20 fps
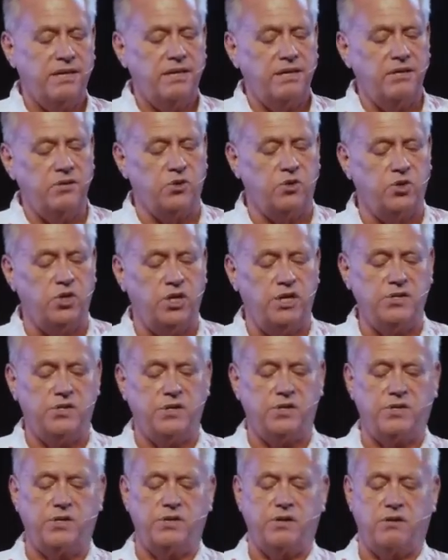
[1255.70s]
Is
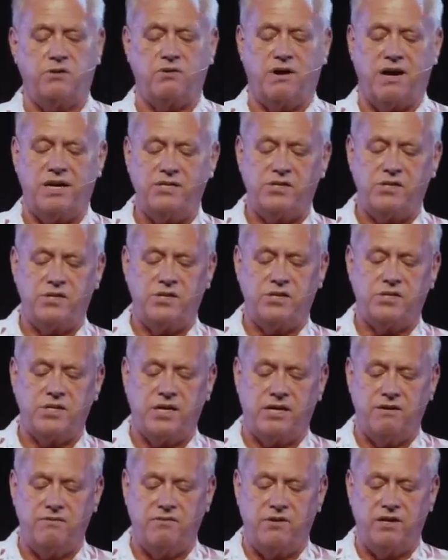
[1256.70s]
Jesus the Christ, the
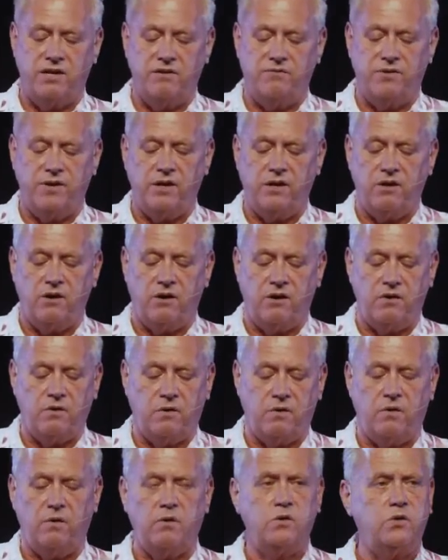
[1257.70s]
Son of the living God,
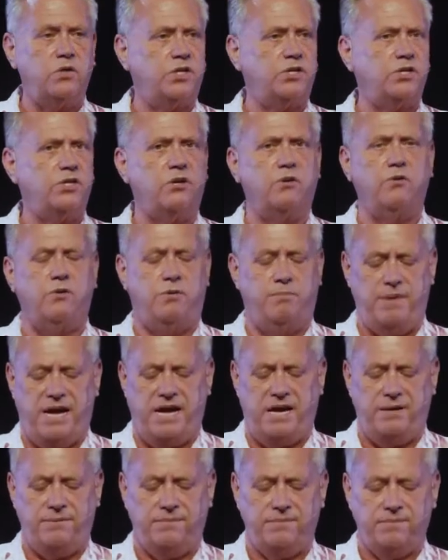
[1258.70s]
or just a good
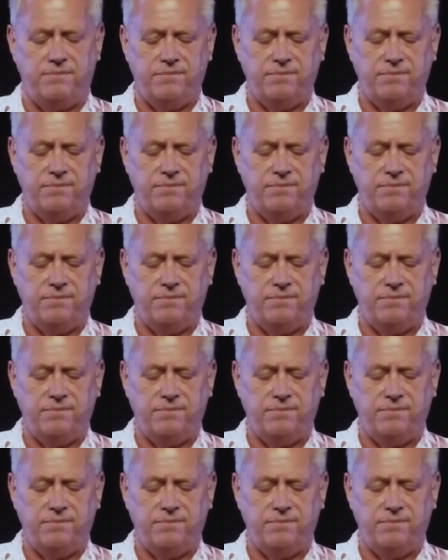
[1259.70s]
man?